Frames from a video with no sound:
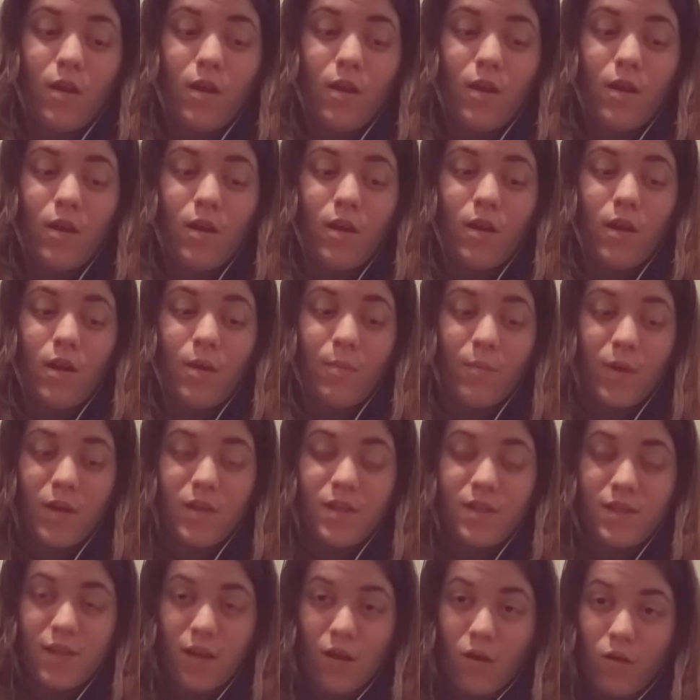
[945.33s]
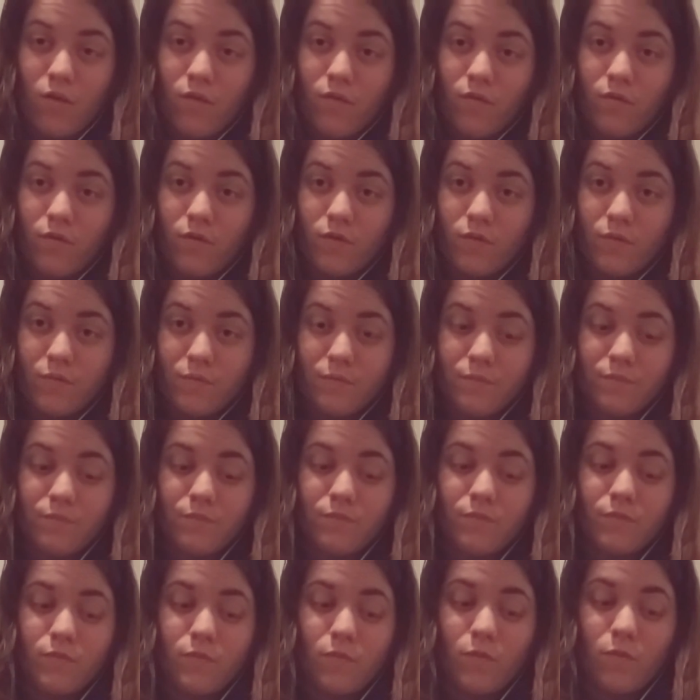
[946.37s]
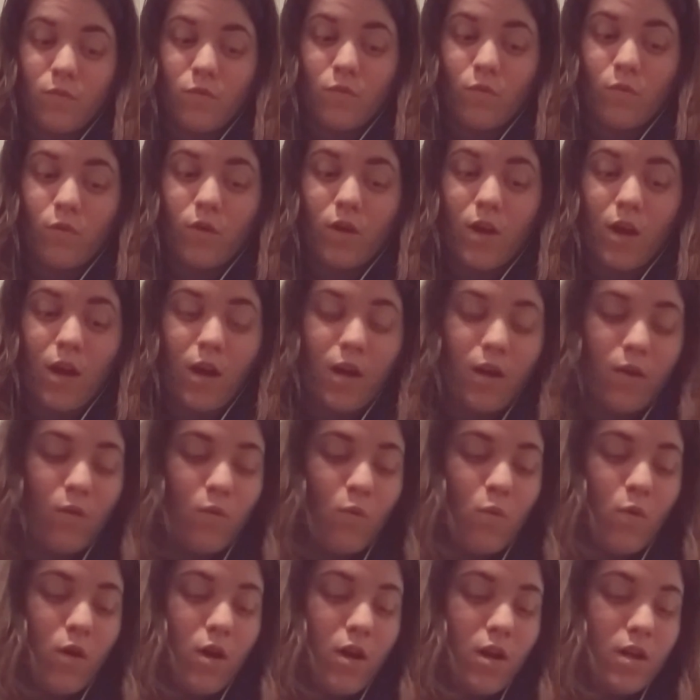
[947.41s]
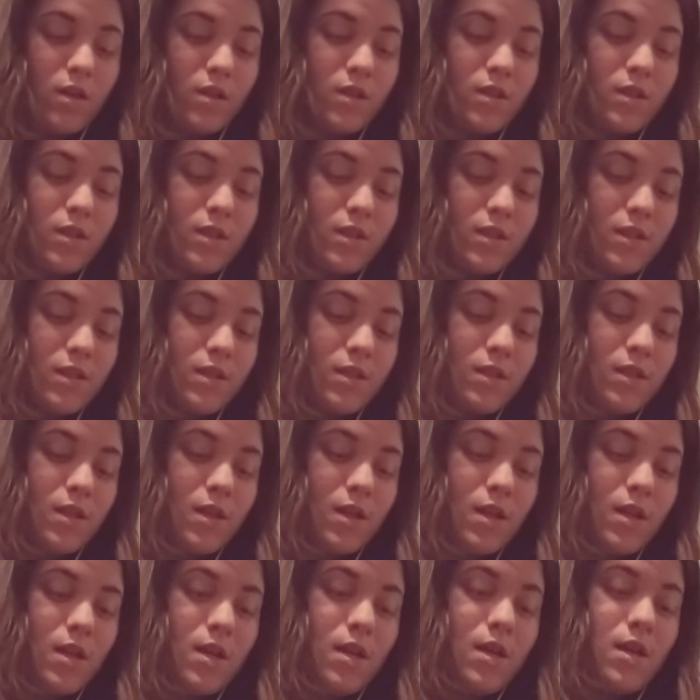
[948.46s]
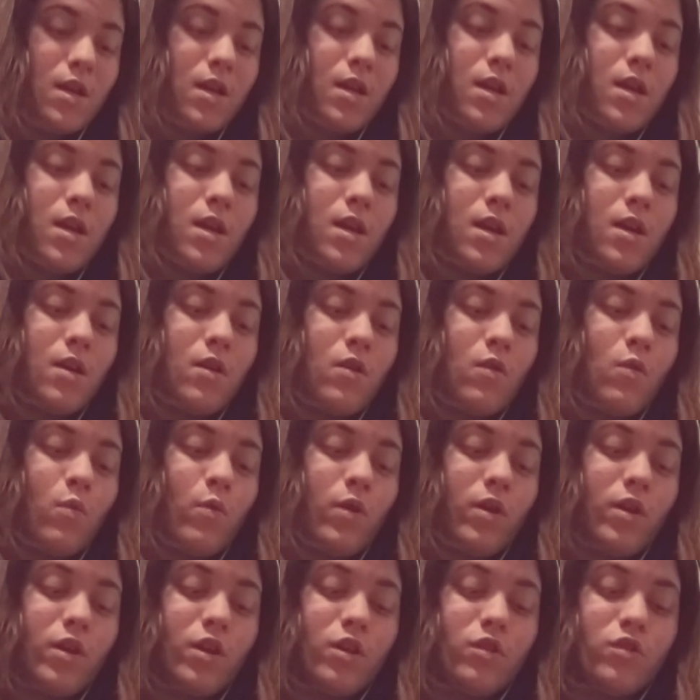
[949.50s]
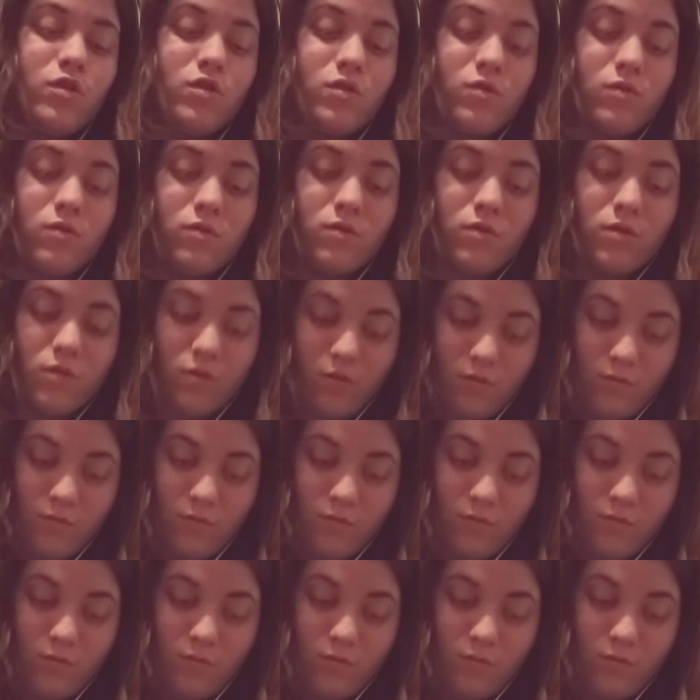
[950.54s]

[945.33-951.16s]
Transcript: and myself when I was 1 year old.